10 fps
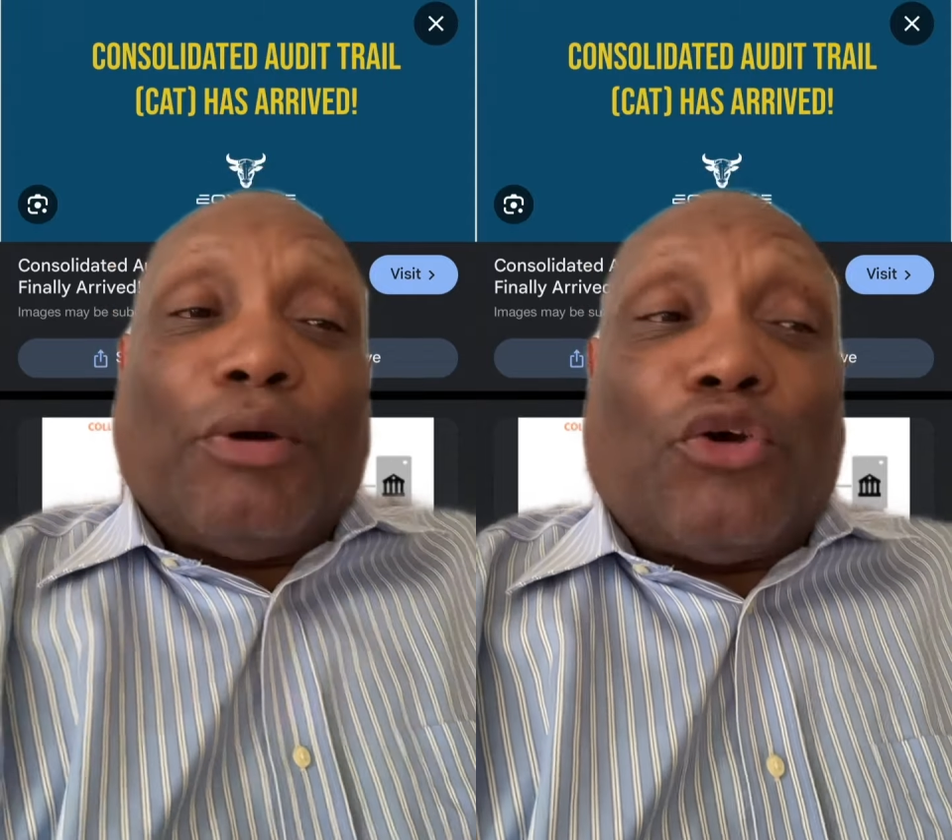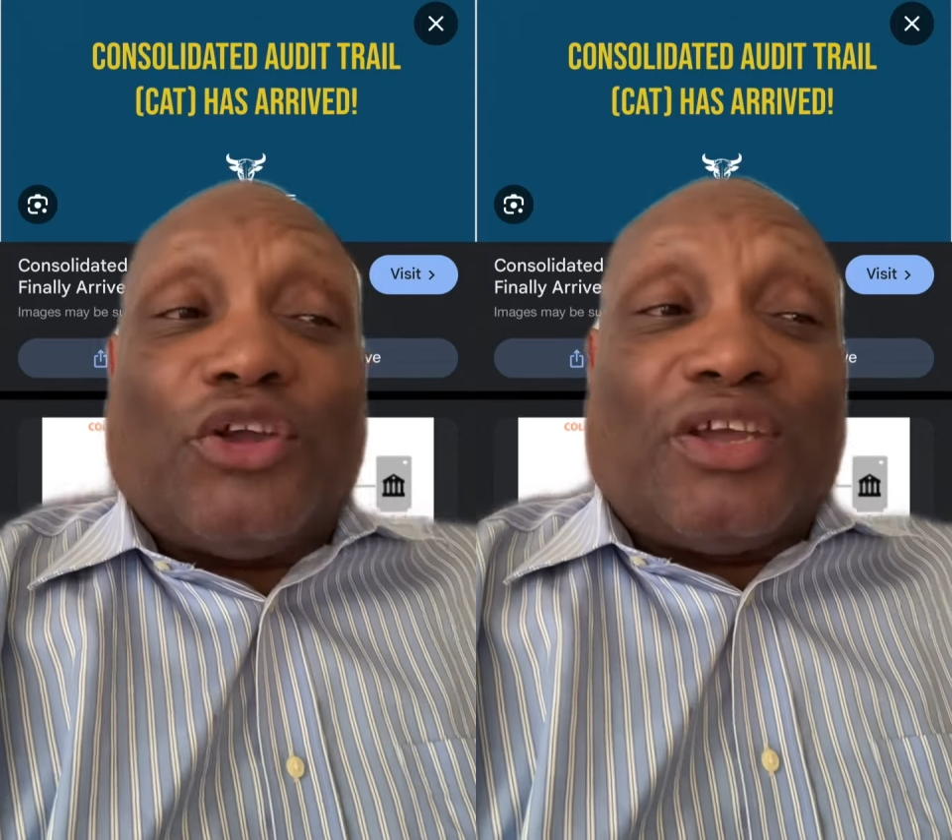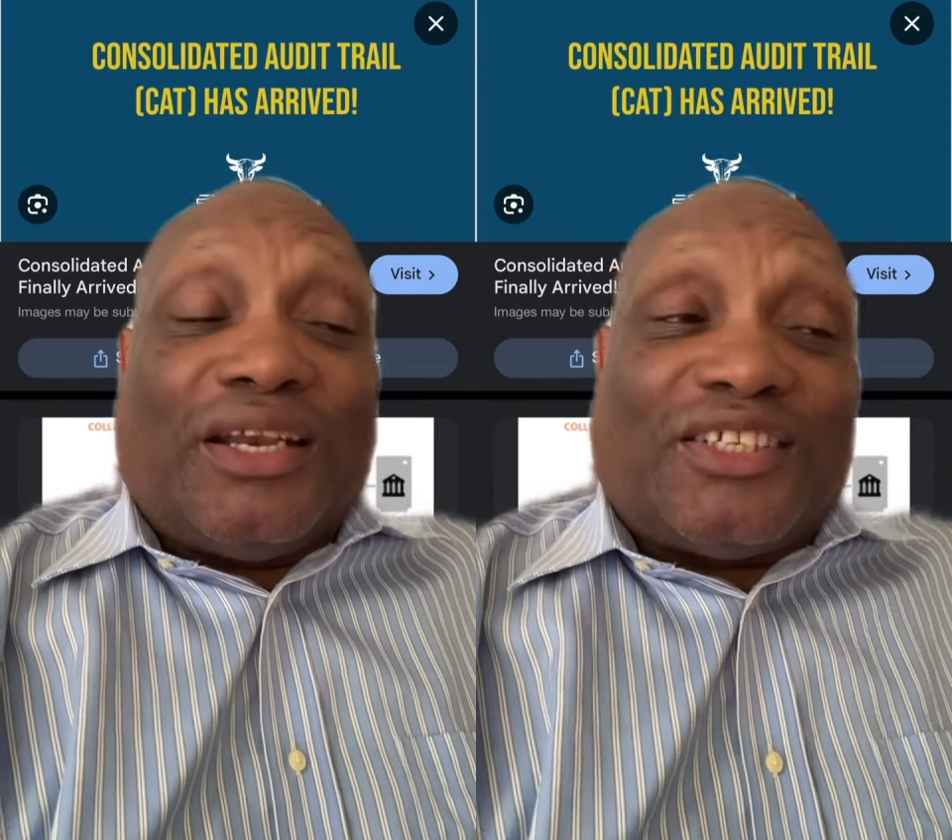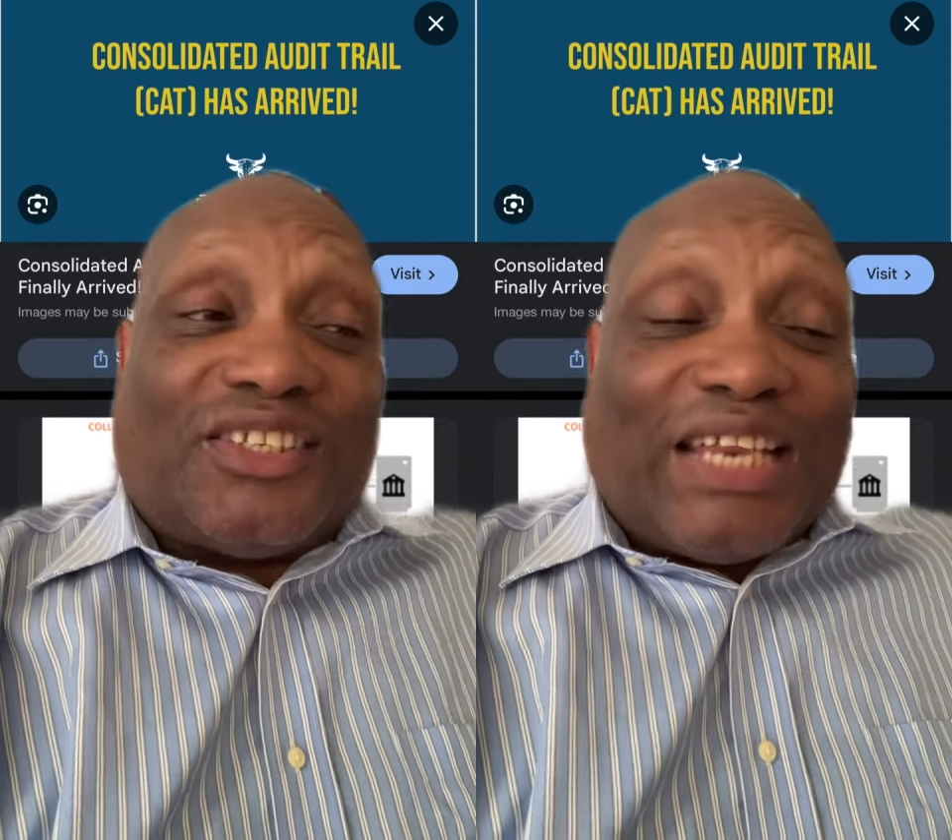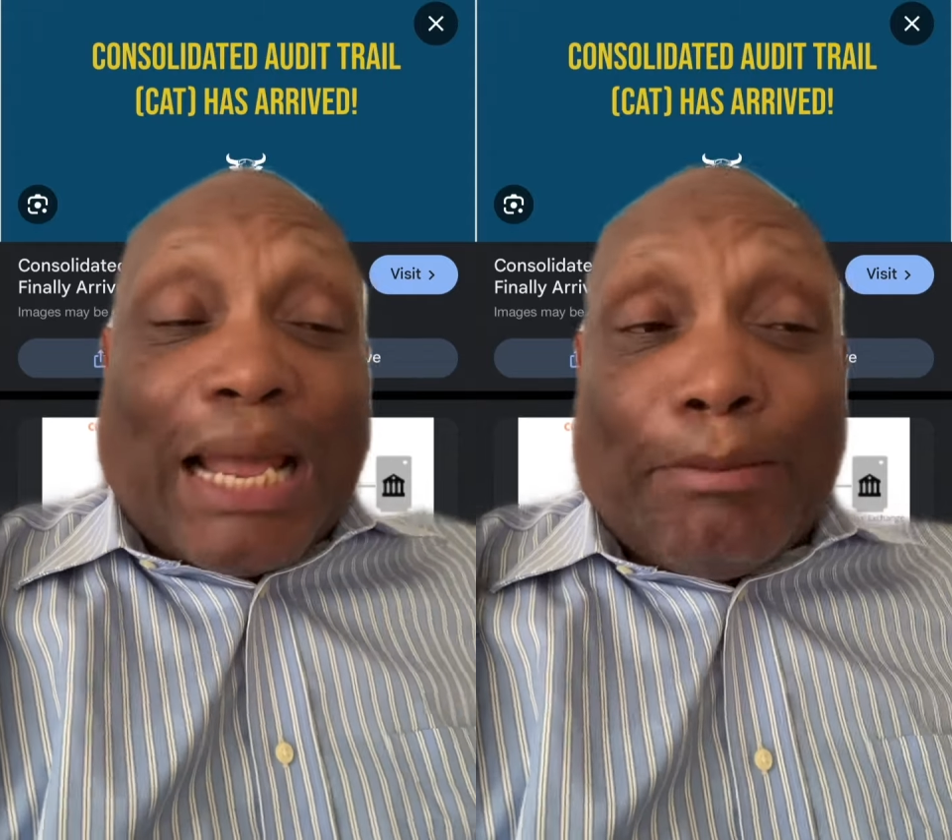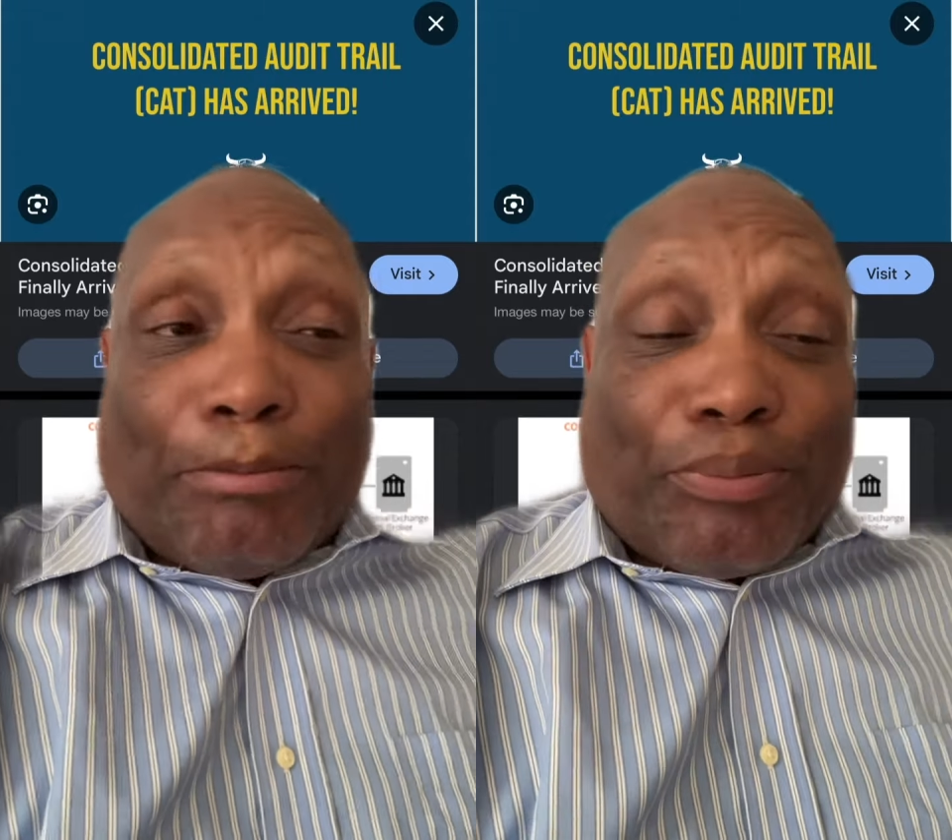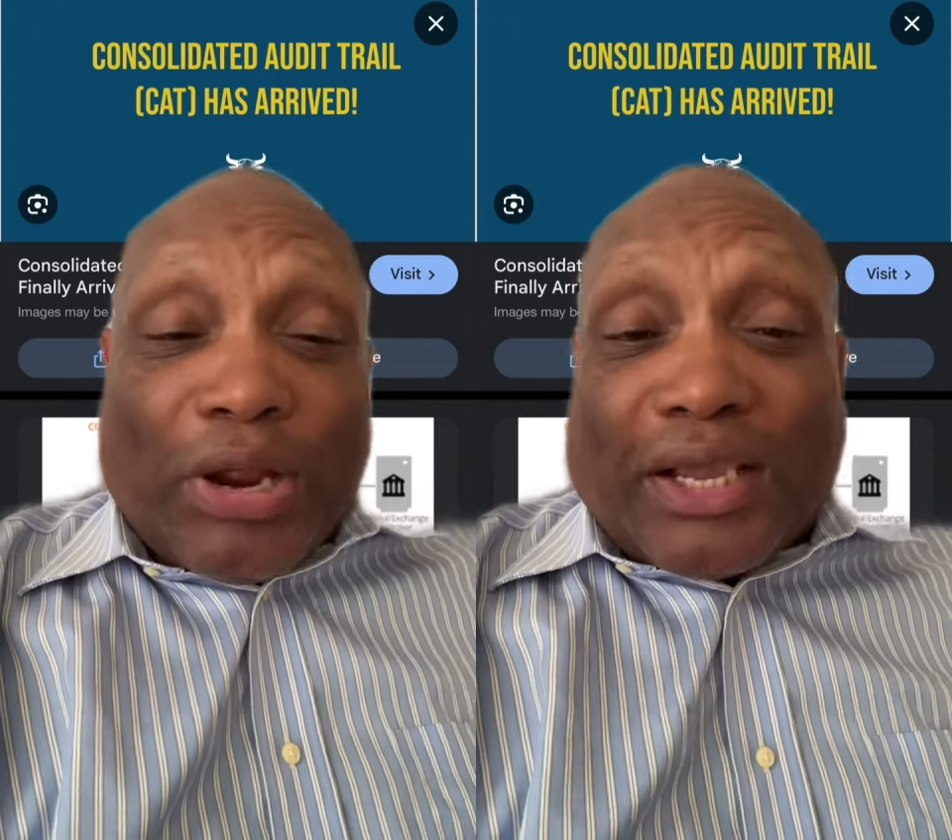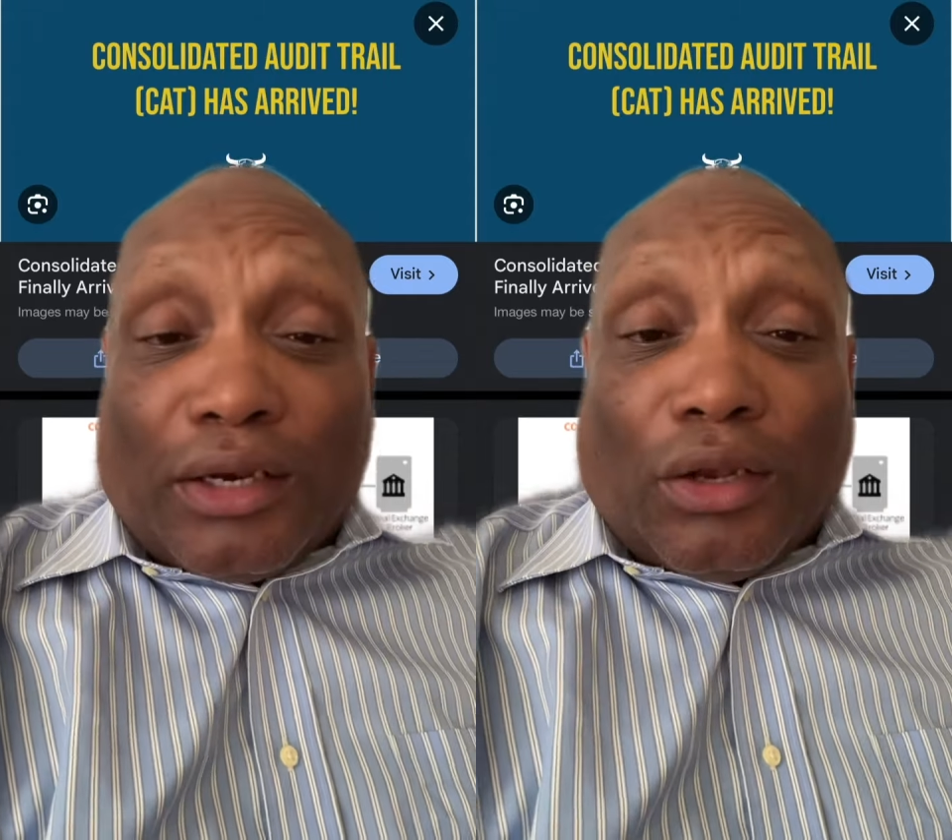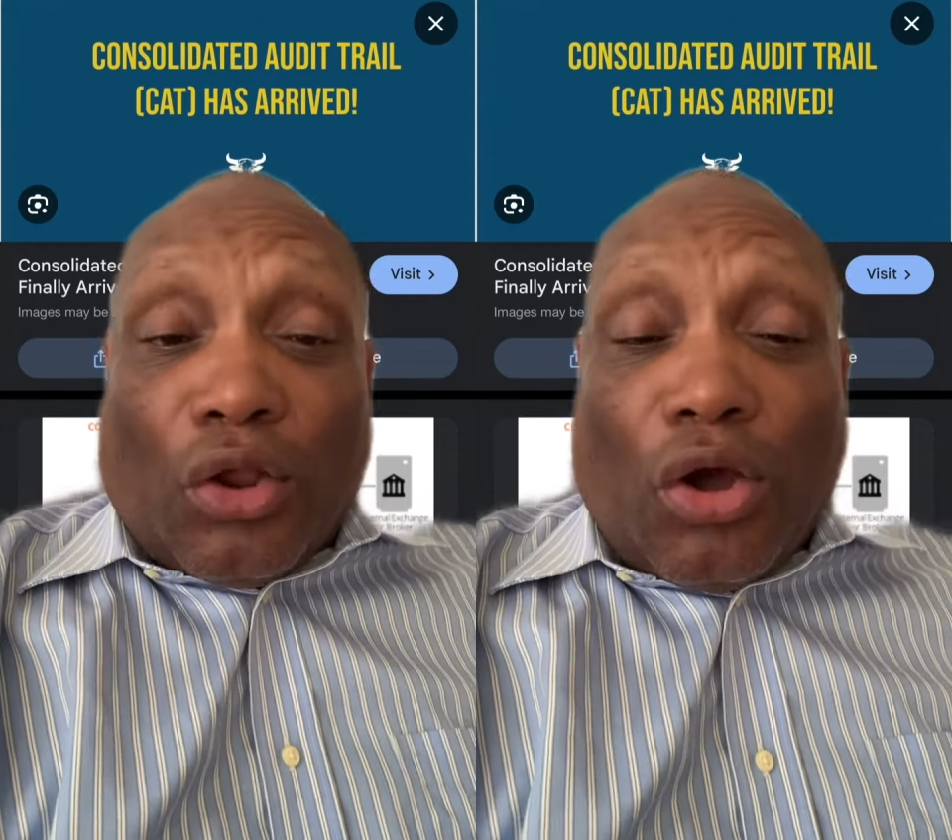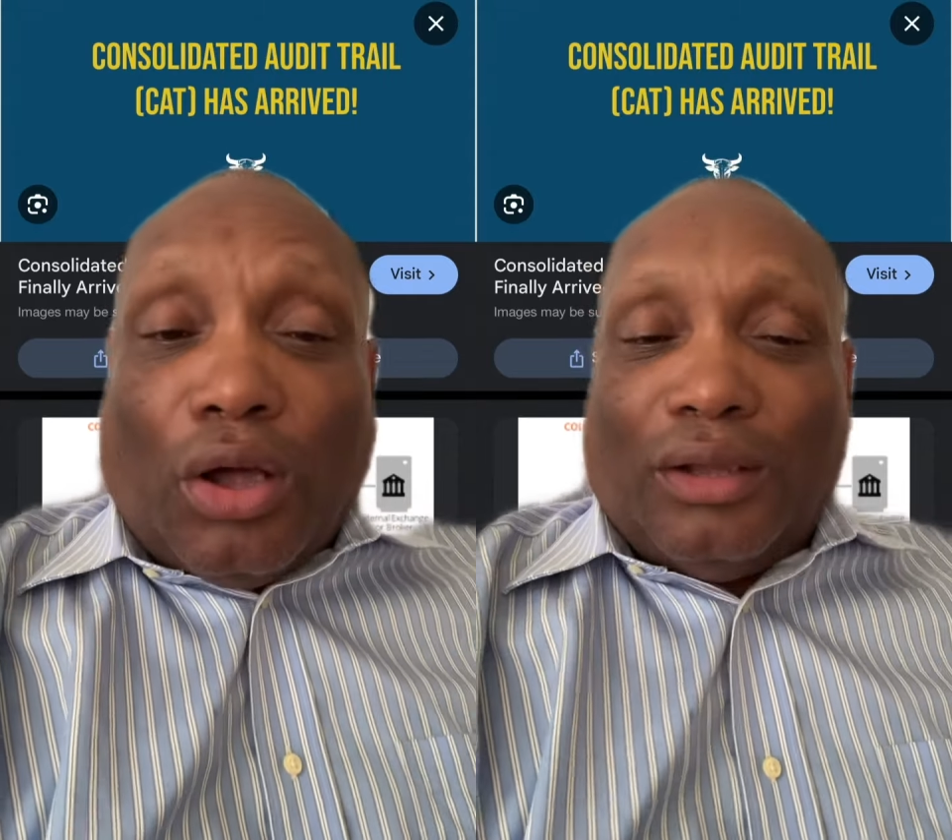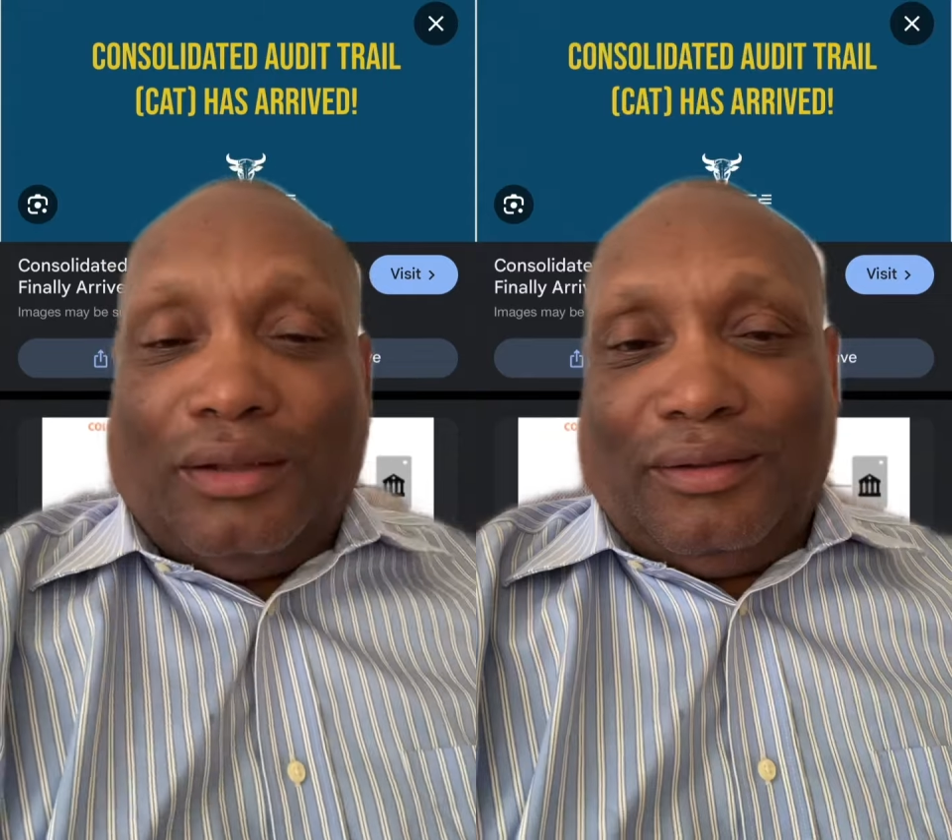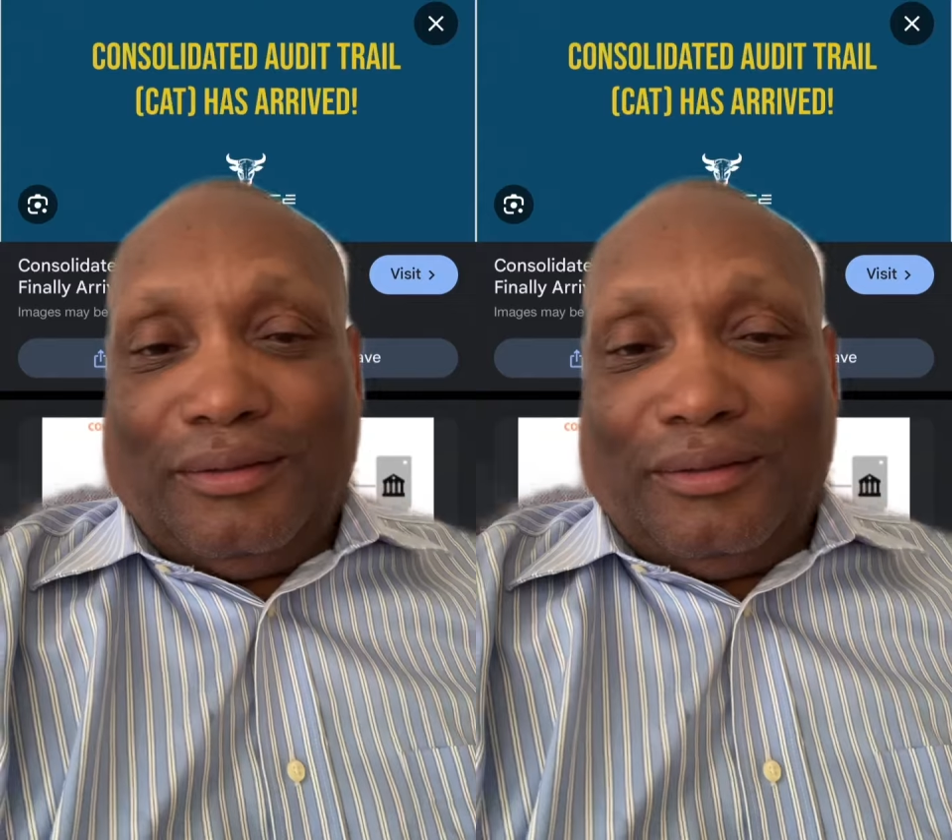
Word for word: because you're going to stop breaking the law.